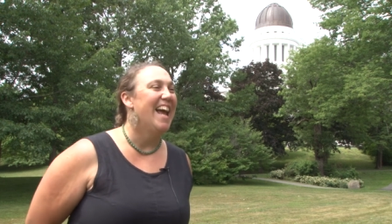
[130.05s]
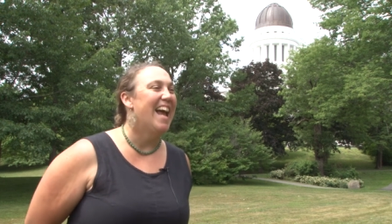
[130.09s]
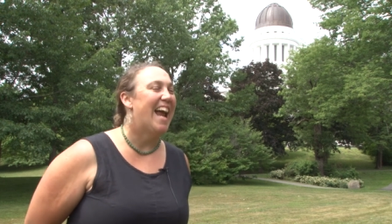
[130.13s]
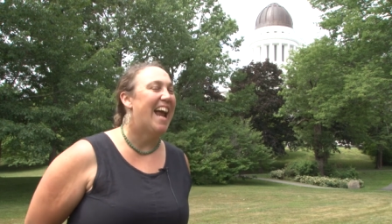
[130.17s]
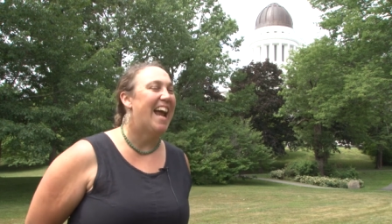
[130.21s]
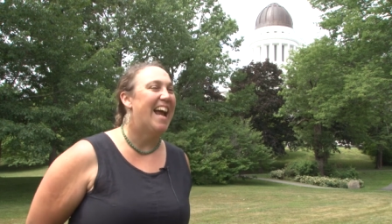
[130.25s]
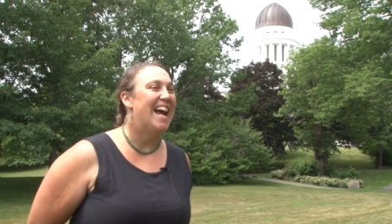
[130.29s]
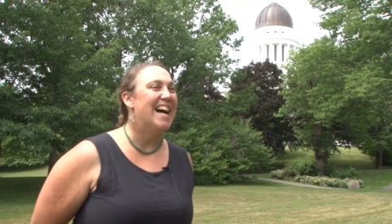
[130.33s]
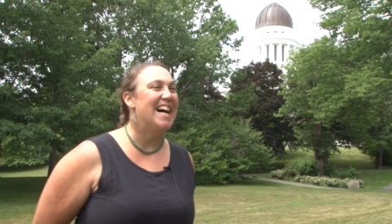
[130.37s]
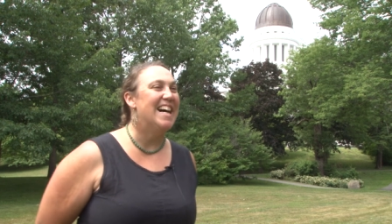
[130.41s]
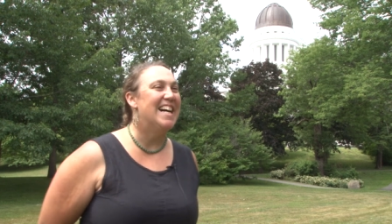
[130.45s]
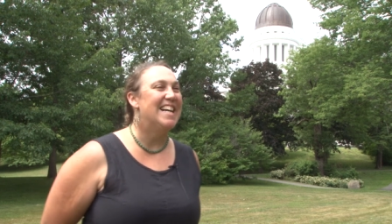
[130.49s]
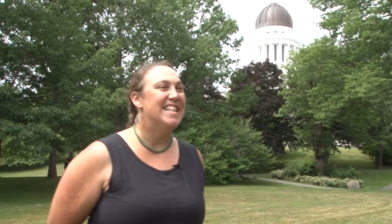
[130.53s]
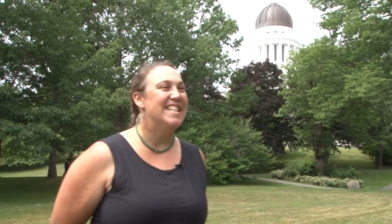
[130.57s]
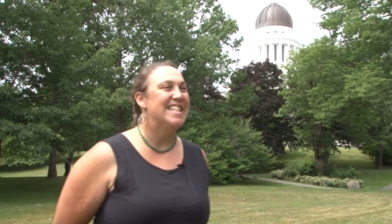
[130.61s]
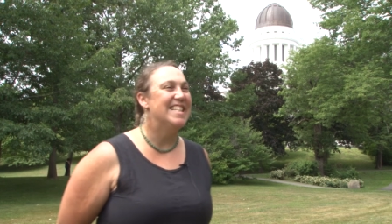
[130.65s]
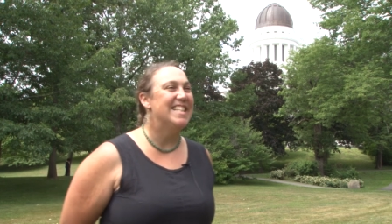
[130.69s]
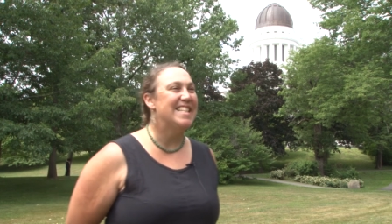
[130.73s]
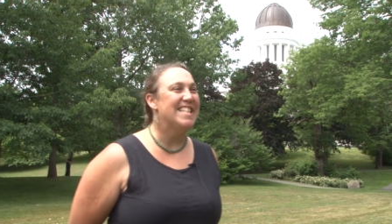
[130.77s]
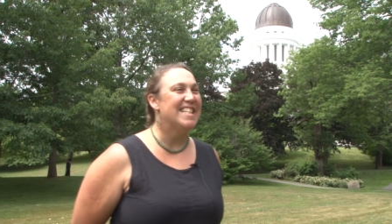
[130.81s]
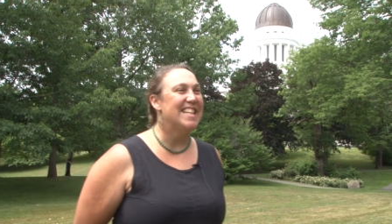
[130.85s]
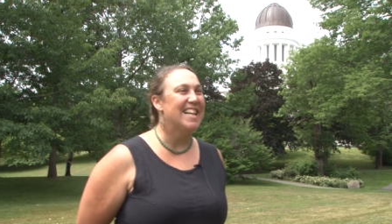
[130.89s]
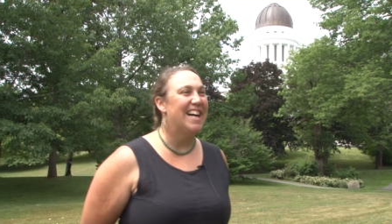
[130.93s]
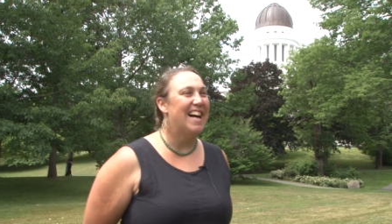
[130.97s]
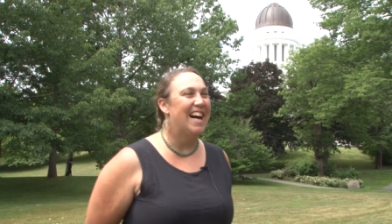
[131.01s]

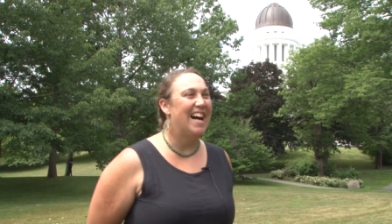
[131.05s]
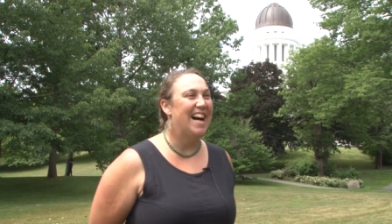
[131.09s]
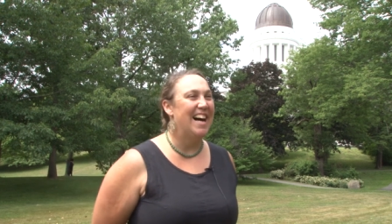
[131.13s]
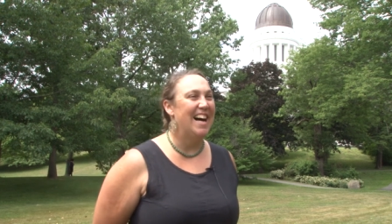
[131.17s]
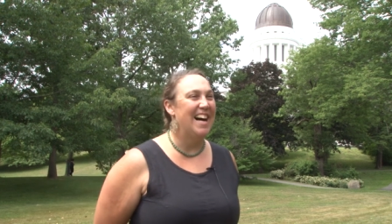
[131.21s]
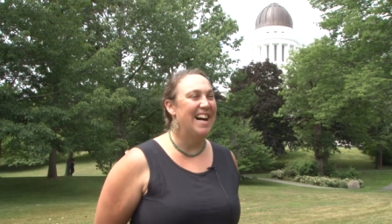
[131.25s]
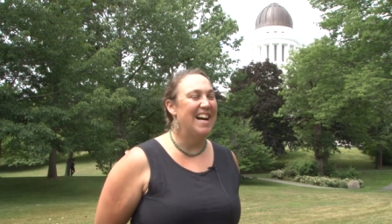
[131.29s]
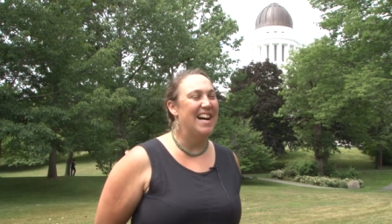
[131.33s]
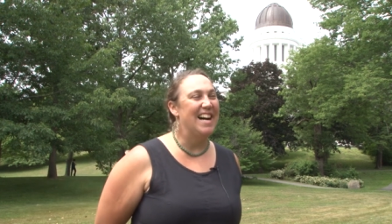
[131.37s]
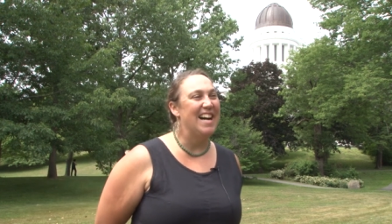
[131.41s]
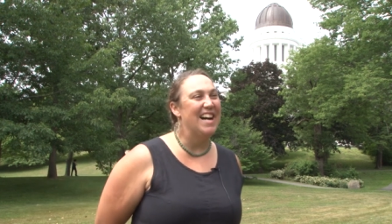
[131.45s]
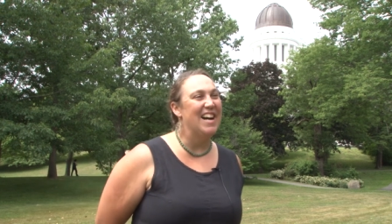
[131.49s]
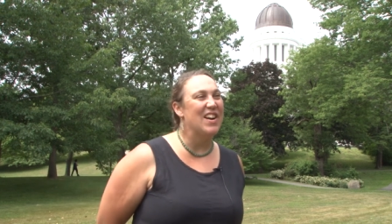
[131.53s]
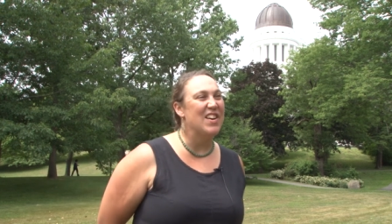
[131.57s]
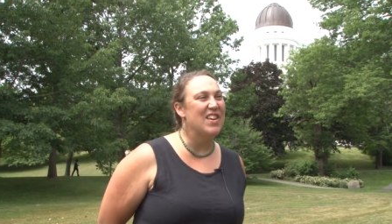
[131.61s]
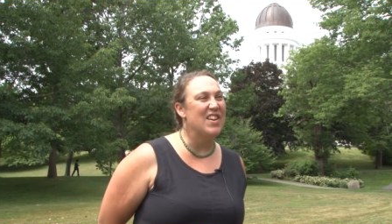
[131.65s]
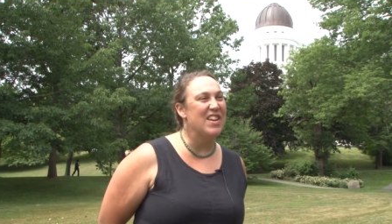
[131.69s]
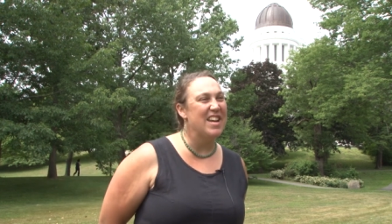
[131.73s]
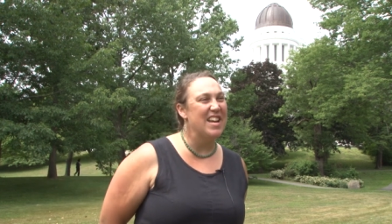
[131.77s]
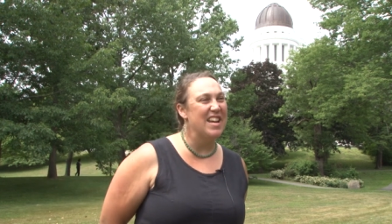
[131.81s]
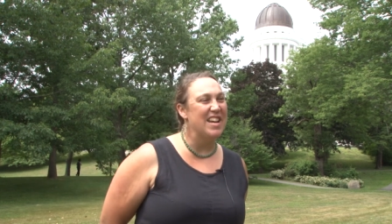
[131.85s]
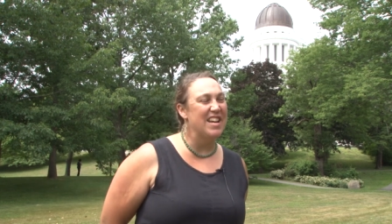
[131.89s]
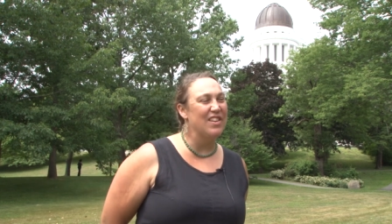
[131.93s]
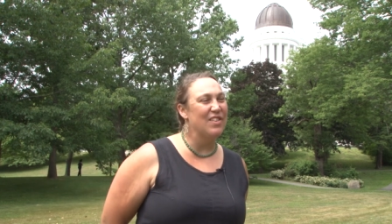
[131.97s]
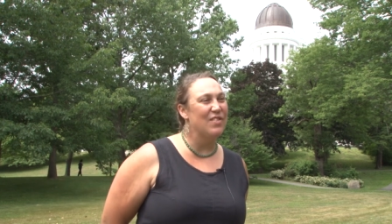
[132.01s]
And, uh,
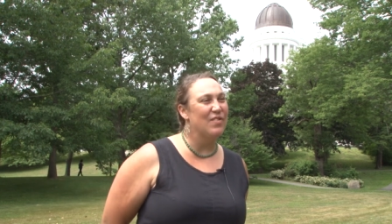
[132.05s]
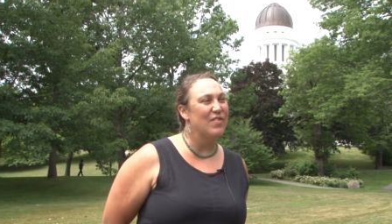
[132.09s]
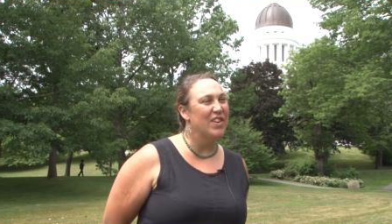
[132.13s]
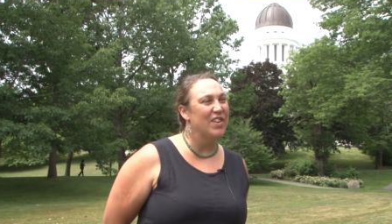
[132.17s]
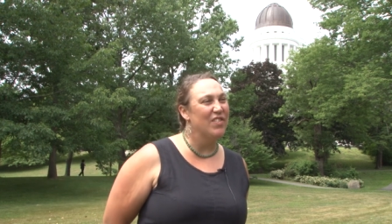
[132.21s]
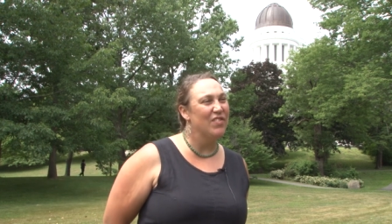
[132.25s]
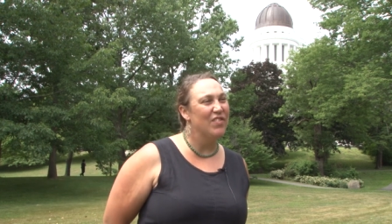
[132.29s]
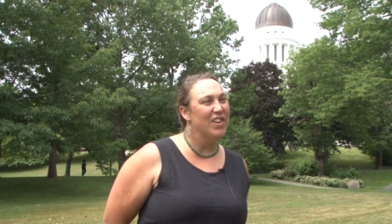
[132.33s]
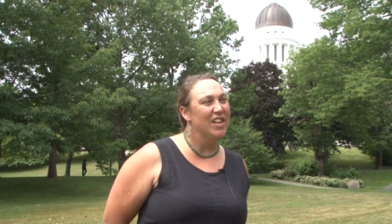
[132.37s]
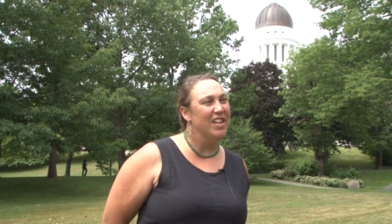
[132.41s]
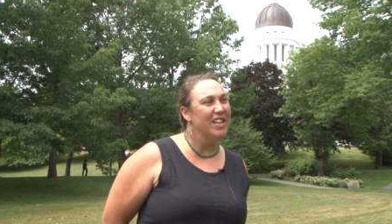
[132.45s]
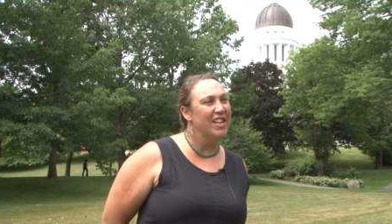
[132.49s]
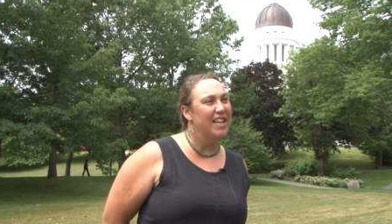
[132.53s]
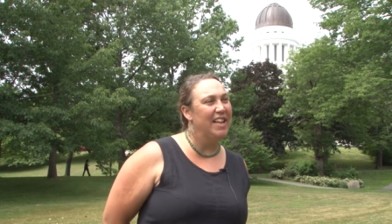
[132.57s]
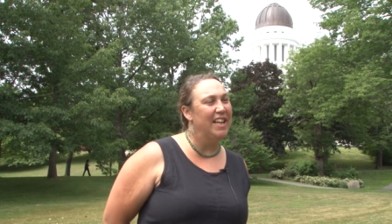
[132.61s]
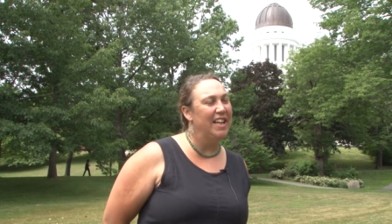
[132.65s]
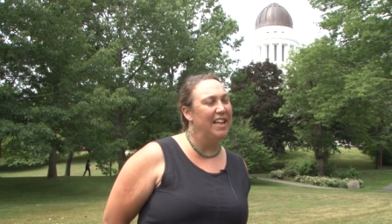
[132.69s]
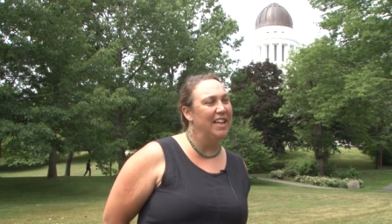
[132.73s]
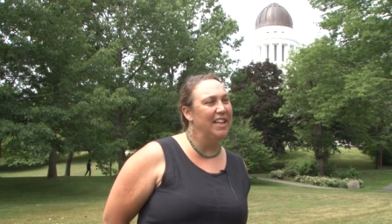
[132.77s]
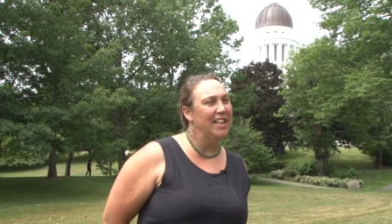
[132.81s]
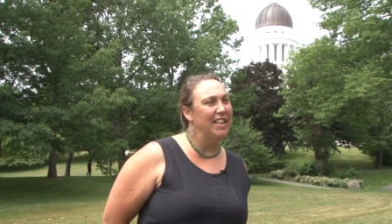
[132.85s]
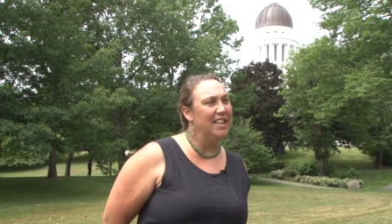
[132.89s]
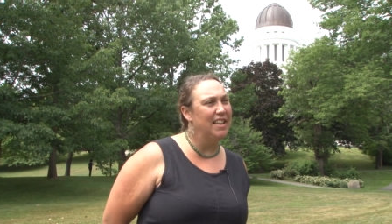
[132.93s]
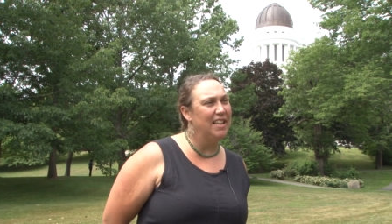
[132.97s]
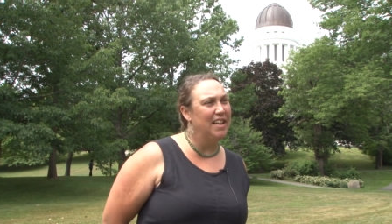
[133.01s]
you know, we
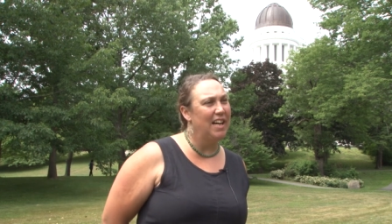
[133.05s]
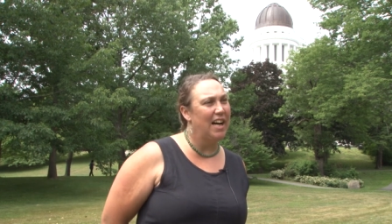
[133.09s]
really